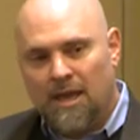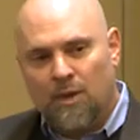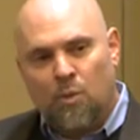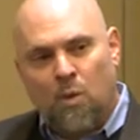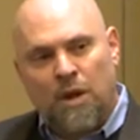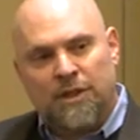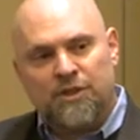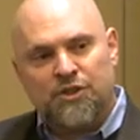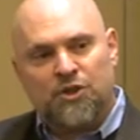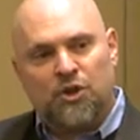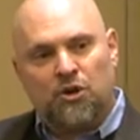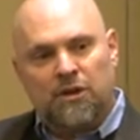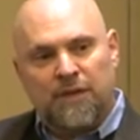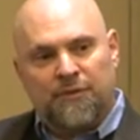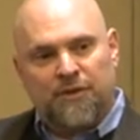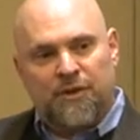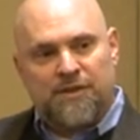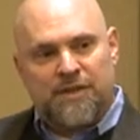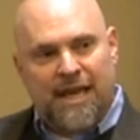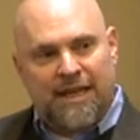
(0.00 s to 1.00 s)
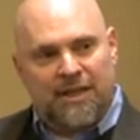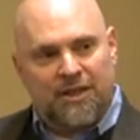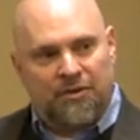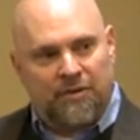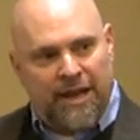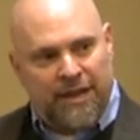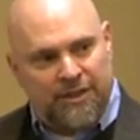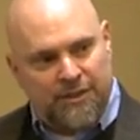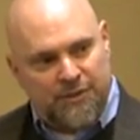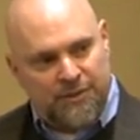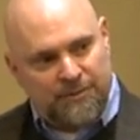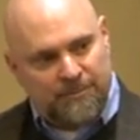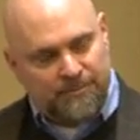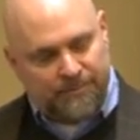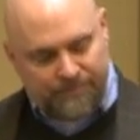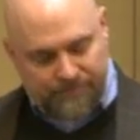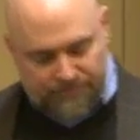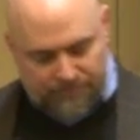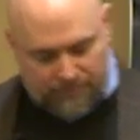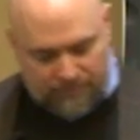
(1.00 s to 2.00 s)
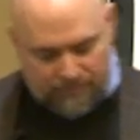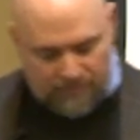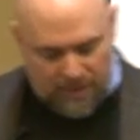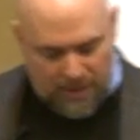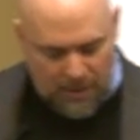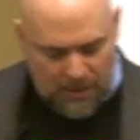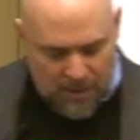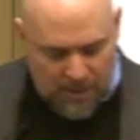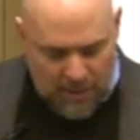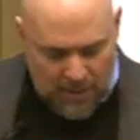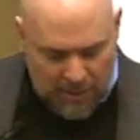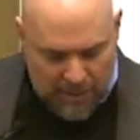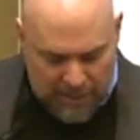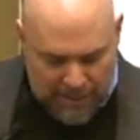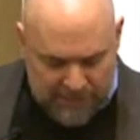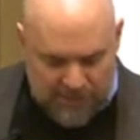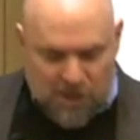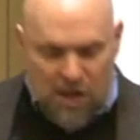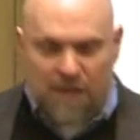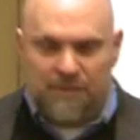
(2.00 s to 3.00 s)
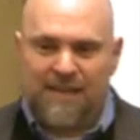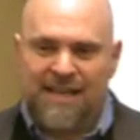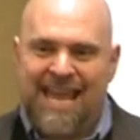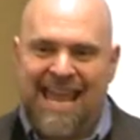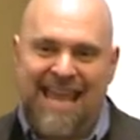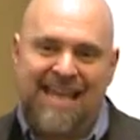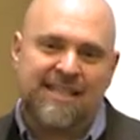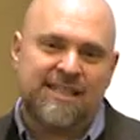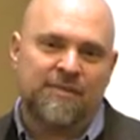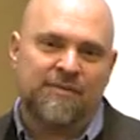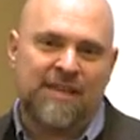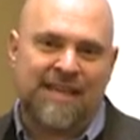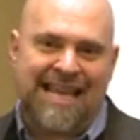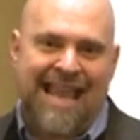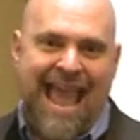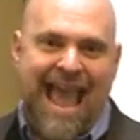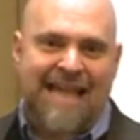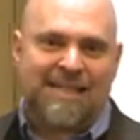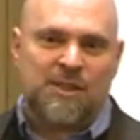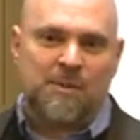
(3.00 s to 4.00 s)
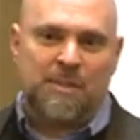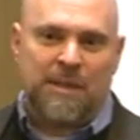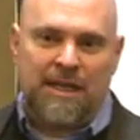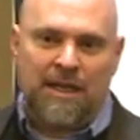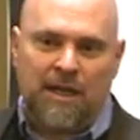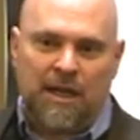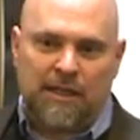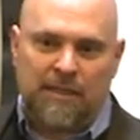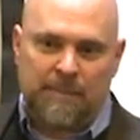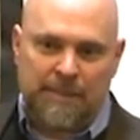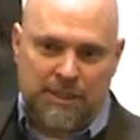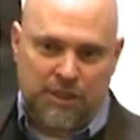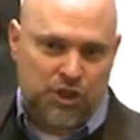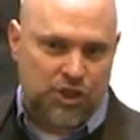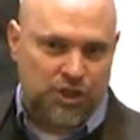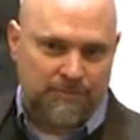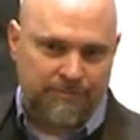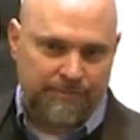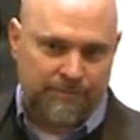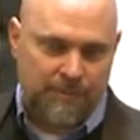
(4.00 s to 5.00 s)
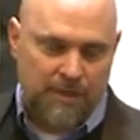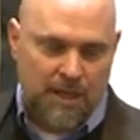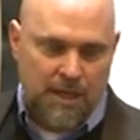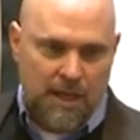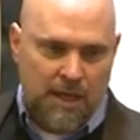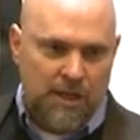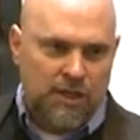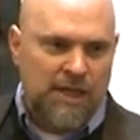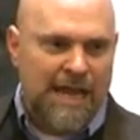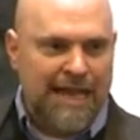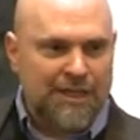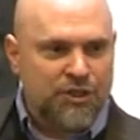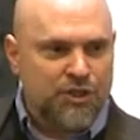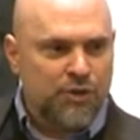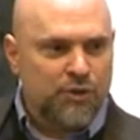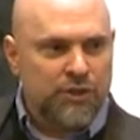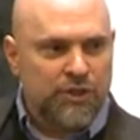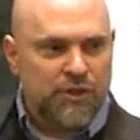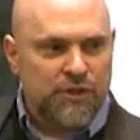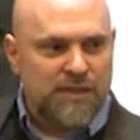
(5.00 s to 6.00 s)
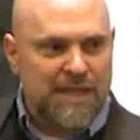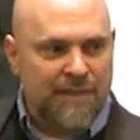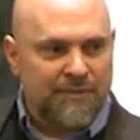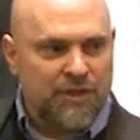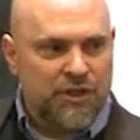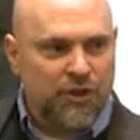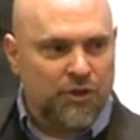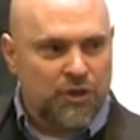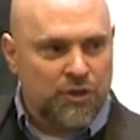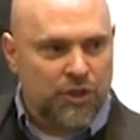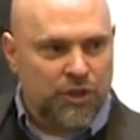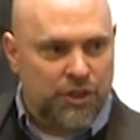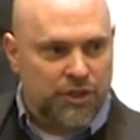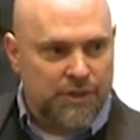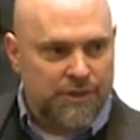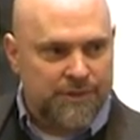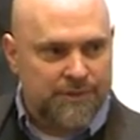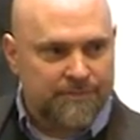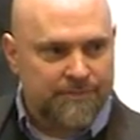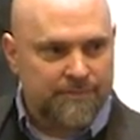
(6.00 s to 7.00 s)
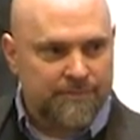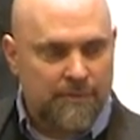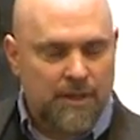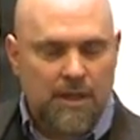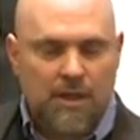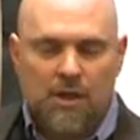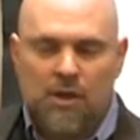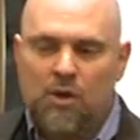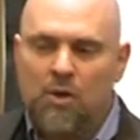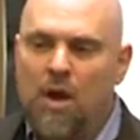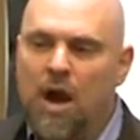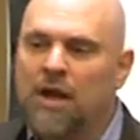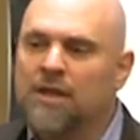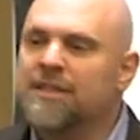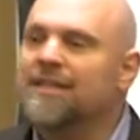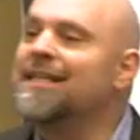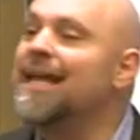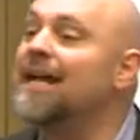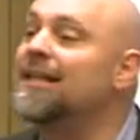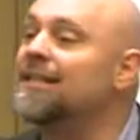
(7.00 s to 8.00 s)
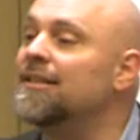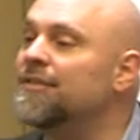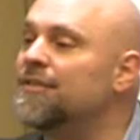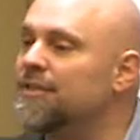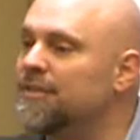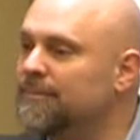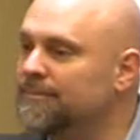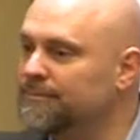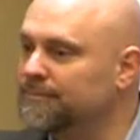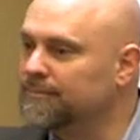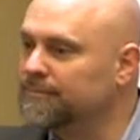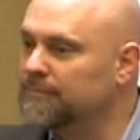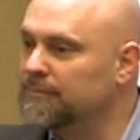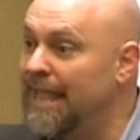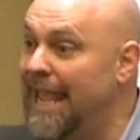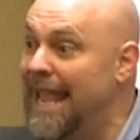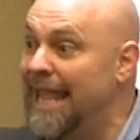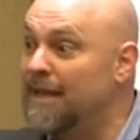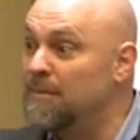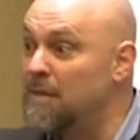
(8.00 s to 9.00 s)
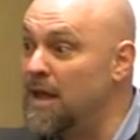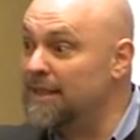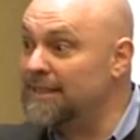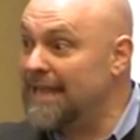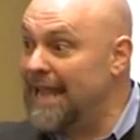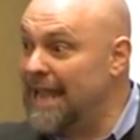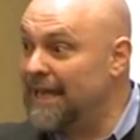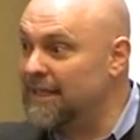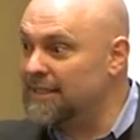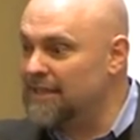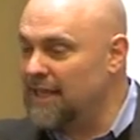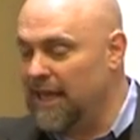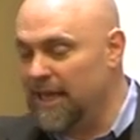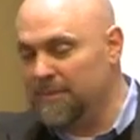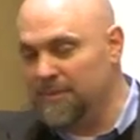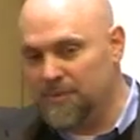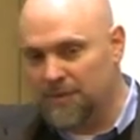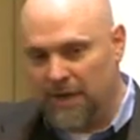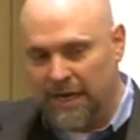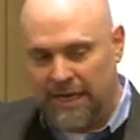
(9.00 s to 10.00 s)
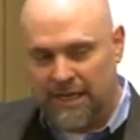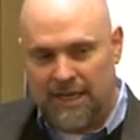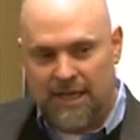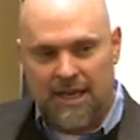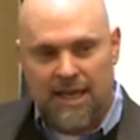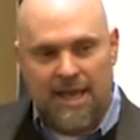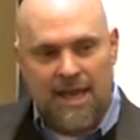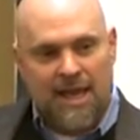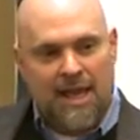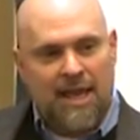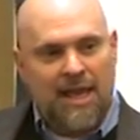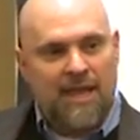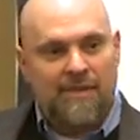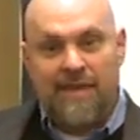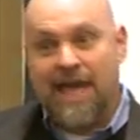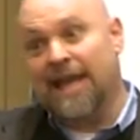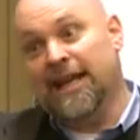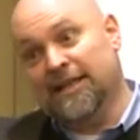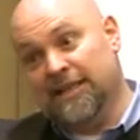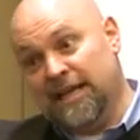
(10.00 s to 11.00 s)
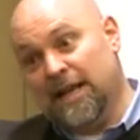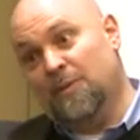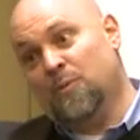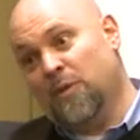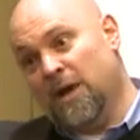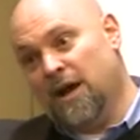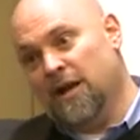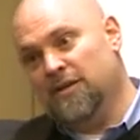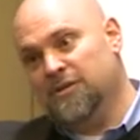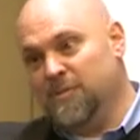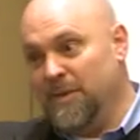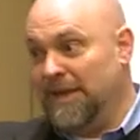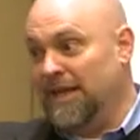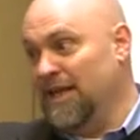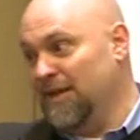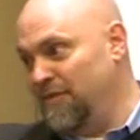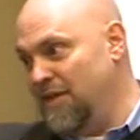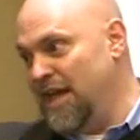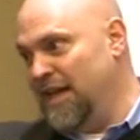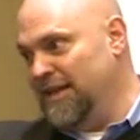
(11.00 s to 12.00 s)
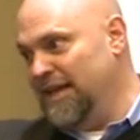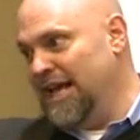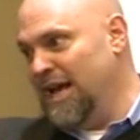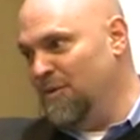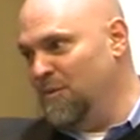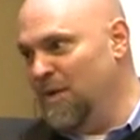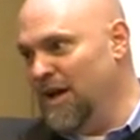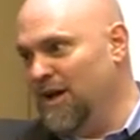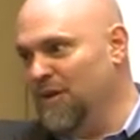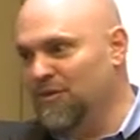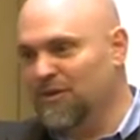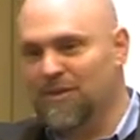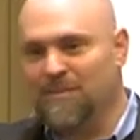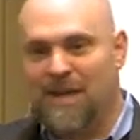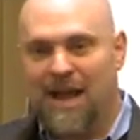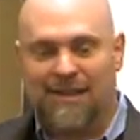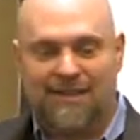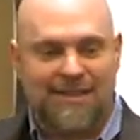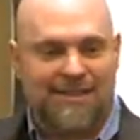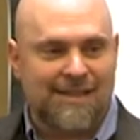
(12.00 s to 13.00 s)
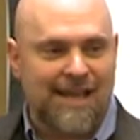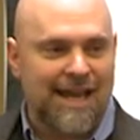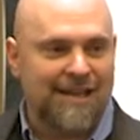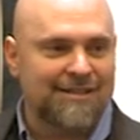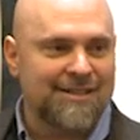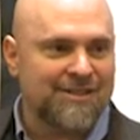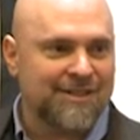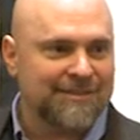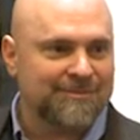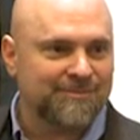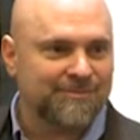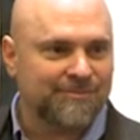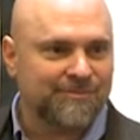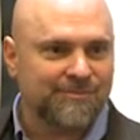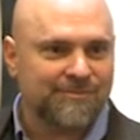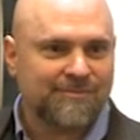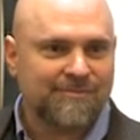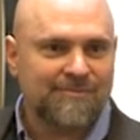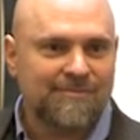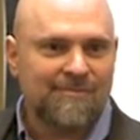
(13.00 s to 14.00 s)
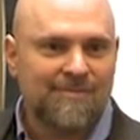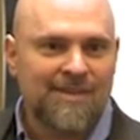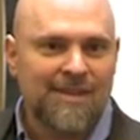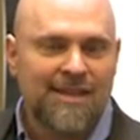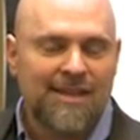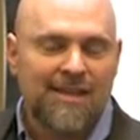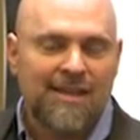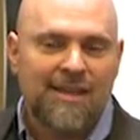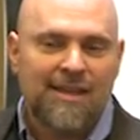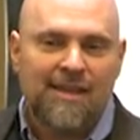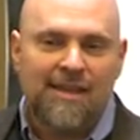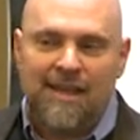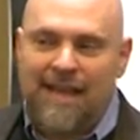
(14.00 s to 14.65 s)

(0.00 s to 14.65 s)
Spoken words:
One story for second graders. It's called The Case of the Gasping Garbage. You got two little 7-year-old girls who are detectives, Hannah Montana types, right? That ended up well, speaking of ending up well for Miley Cyrus, right?